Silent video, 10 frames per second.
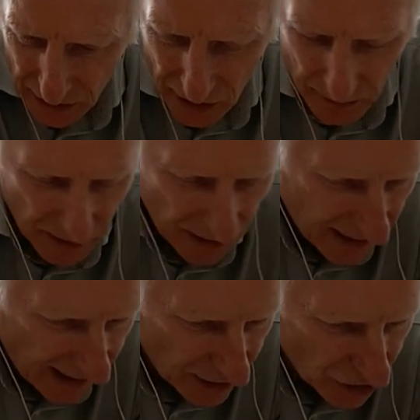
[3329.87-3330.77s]
and
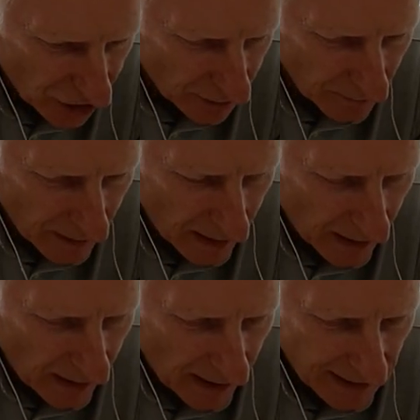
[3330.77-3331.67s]
communication
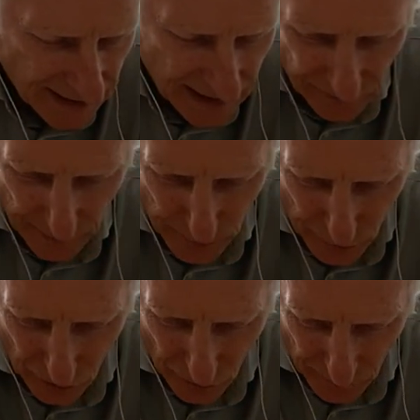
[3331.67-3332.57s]
and self
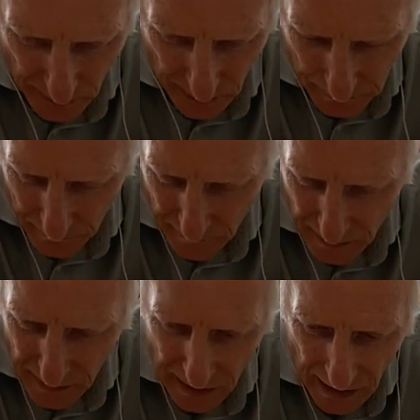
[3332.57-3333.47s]
improvement.
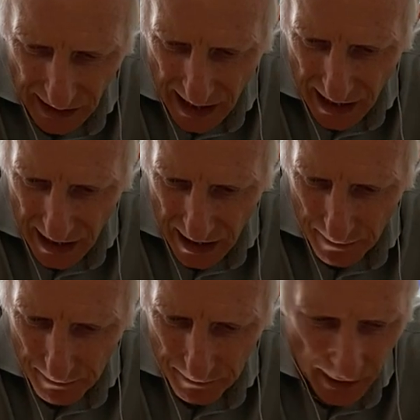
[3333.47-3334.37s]

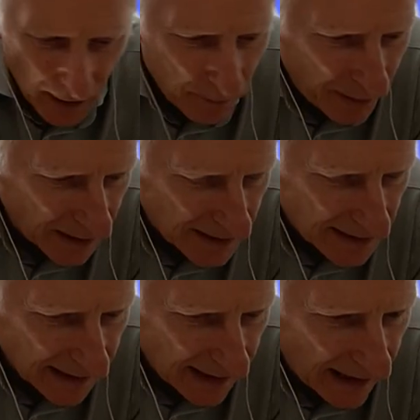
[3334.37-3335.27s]
Um, but
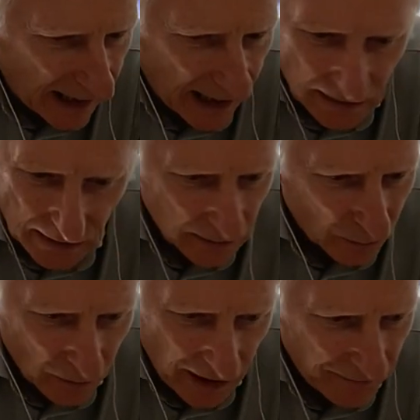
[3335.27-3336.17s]

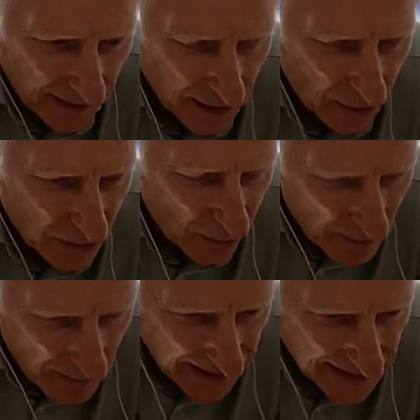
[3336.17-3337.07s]
if I go to a
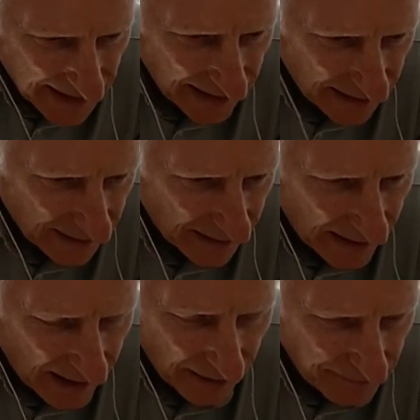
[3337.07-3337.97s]
meeting,
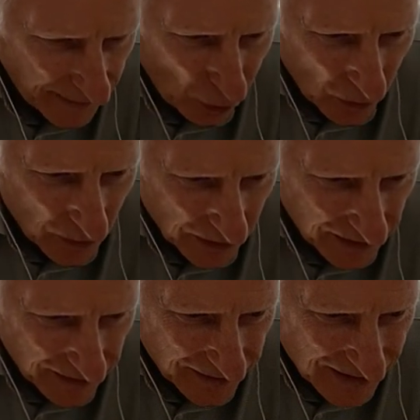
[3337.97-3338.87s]
I feel awkward
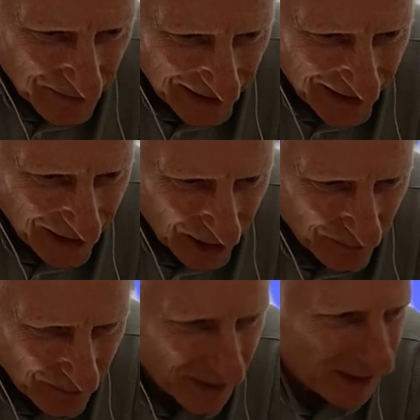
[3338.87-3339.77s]
speaking up.
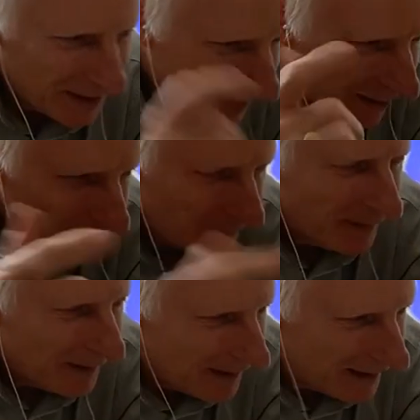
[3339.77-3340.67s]
Now,
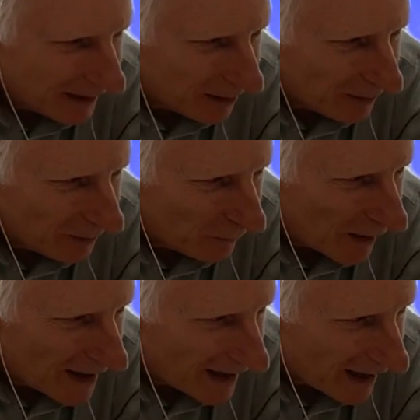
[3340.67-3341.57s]

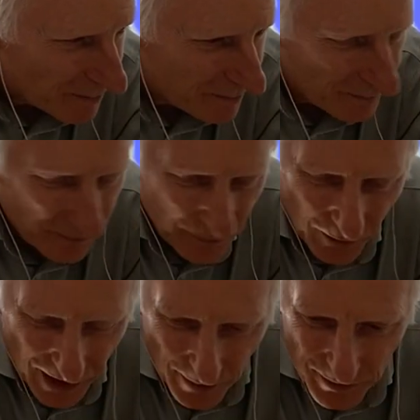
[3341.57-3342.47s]
when I'm
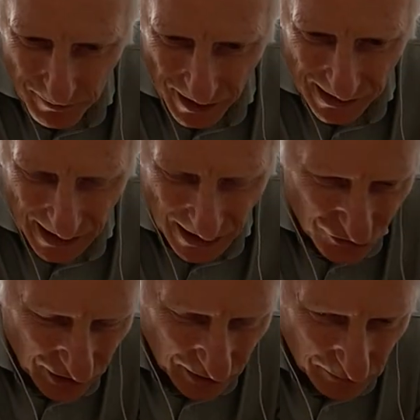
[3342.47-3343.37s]
when I'm in my
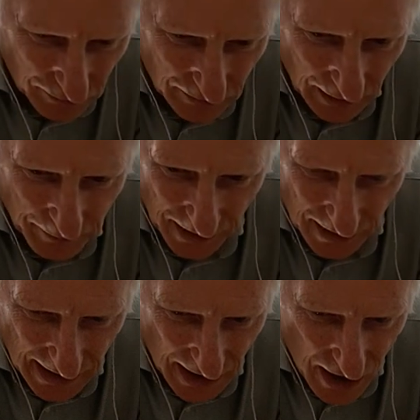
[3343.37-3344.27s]
classroom,
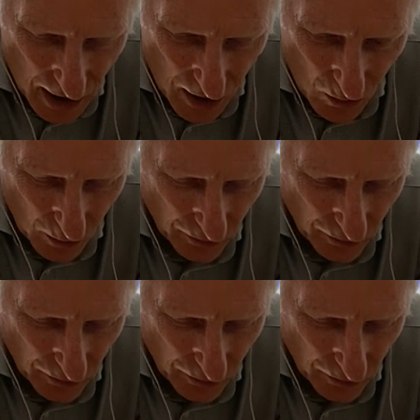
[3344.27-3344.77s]
because I know